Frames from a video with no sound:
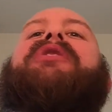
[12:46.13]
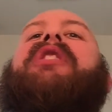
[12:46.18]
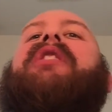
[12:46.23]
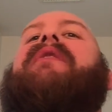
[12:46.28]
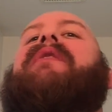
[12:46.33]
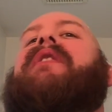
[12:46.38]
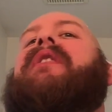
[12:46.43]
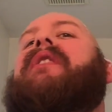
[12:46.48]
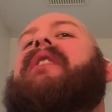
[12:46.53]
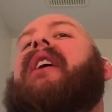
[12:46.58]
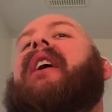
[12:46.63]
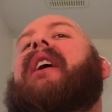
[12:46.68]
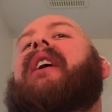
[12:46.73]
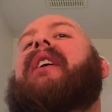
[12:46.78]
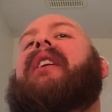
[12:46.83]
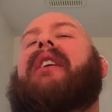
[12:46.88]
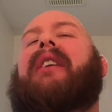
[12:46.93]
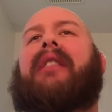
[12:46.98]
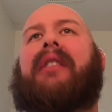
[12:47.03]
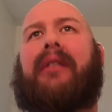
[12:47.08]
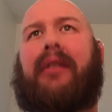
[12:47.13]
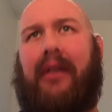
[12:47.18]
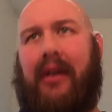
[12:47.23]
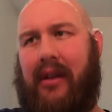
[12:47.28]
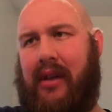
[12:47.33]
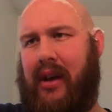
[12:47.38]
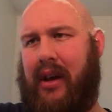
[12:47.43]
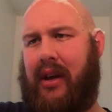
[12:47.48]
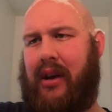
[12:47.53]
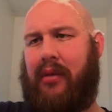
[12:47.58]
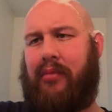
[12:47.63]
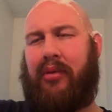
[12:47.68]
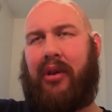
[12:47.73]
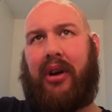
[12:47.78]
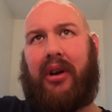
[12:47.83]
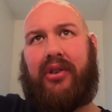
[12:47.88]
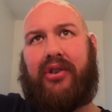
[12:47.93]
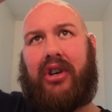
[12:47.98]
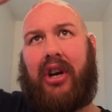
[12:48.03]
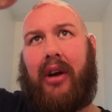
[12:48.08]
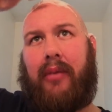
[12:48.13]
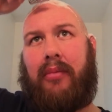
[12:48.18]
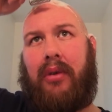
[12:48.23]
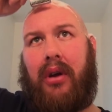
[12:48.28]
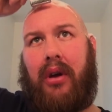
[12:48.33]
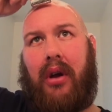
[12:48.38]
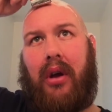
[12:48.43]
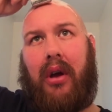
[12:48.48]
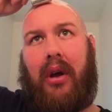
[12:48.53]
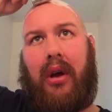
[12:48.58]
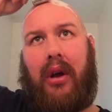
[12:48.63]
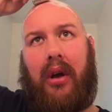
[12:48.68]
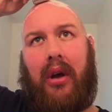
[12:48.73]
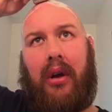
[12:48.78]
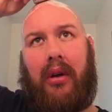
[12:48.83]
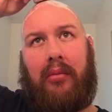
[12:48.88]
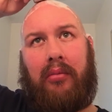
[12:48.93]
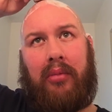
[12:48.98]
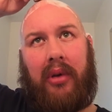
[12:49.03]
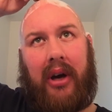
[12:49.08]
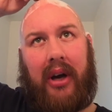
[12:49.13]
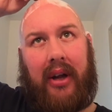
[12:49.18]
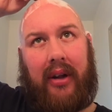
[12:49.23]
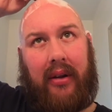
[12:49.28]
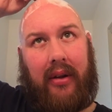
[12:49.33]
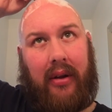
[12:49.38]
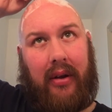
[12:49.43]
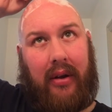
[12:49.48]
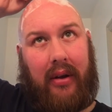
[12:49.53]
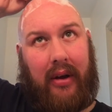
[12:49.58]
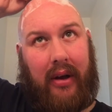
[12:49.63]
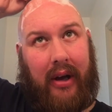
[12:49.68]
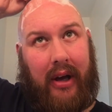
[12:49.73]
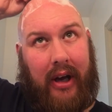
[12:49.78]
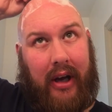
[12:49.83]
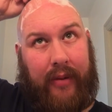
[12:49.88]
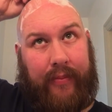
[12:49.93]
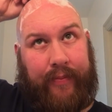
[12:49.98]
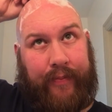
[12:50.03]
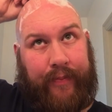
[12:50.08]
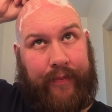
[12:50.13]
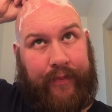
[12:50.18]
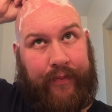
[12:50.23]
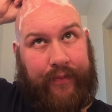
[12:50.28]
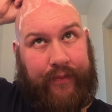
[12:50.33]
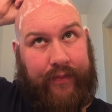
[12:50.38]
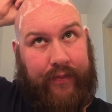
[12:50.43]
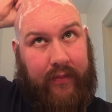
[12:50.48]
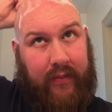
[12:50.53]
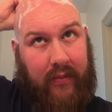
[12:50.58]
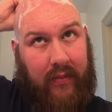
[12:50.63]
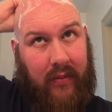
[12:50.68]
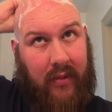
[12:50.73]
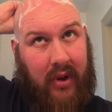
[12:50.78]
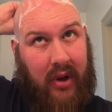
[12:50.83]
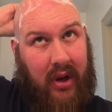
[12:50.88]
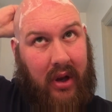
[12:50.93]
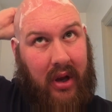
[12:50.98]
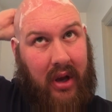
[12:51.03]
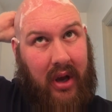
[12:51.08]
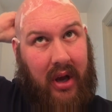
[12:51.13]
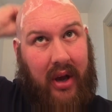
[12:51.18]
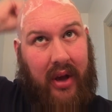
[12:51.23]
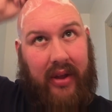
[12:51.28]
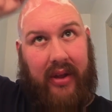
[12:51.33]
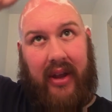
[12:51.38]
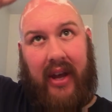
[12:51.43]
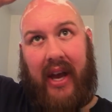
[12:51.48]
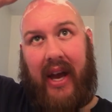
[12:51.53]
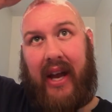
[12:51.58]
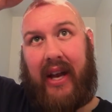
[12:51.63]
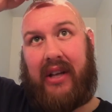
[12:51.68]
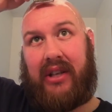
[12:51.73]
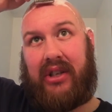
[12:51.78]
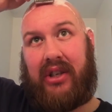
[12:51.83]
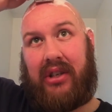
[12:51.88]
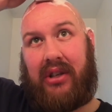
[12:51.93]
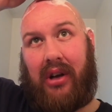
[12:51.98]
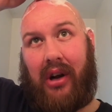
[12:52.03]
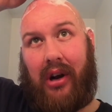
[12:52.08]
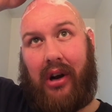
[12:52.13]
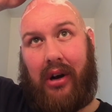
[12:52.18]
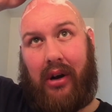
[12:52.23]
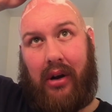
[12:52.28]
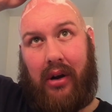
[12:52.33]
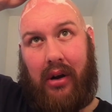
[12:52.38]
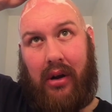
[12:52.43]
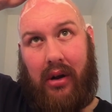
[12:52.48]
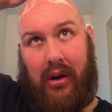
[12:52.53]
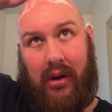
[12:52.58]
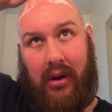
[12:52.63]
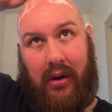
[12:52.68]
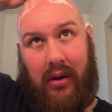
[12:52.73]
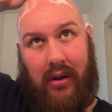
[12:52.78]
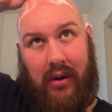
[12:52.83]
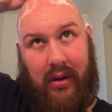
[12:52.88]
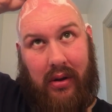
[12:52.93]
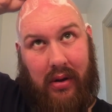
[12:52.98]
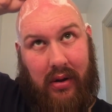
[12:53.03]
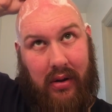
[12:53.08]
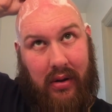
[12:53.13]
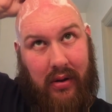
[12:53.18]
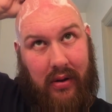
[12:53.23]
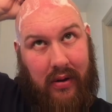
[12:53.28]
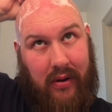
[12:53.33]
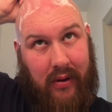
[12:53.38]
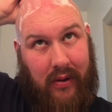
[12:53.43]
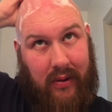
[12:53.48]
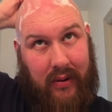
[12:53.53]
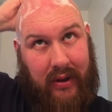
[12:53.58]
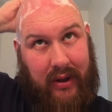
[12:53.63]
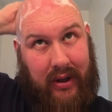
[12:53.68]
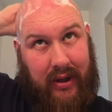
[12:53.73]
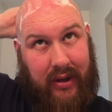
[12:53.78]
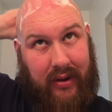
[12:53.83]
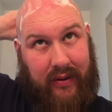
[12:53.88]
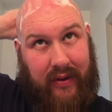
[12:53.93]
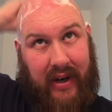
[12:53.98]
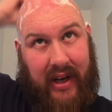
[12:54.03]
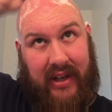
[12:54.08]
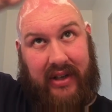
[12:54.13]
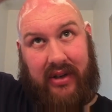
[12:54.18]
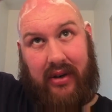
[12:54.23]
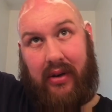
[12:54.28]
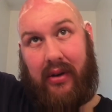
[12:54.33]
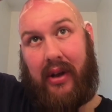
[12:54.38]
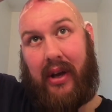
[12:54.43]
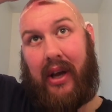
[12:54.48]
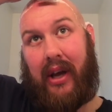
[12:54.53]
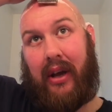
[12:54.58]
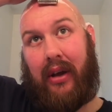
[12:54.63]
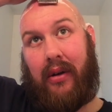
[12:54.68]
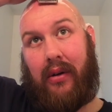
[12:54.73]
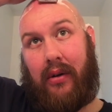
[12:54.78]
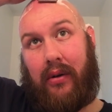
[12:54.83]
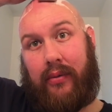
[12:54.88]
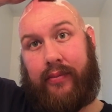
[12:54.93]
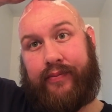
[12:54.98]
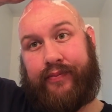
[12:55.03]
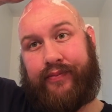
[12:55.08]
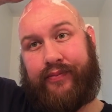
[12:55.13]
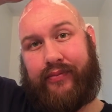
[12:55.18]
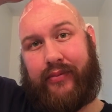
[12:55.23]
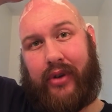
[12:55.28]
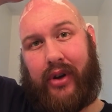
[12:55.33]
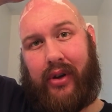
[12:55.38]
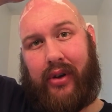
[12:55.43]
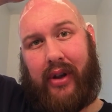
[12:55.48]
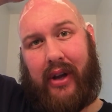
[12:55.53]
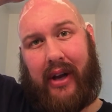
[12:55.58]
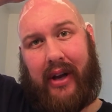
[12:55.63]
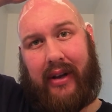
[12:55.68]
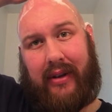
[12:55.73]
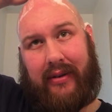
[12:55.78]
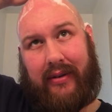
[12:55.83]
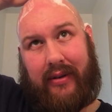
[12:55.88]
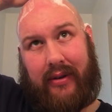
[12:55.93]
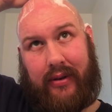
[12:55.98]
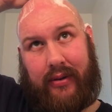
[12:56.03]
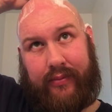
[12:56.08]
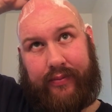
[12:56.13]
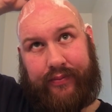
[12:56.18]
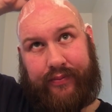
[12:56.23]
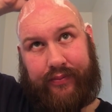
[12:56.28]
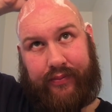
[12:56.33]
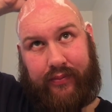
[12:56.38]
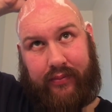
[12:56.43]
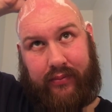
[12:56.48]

shave of the day and I, I think I did a pretty good job. But um, the head, it's just hard. Holding onto the razor, the angle, all that. So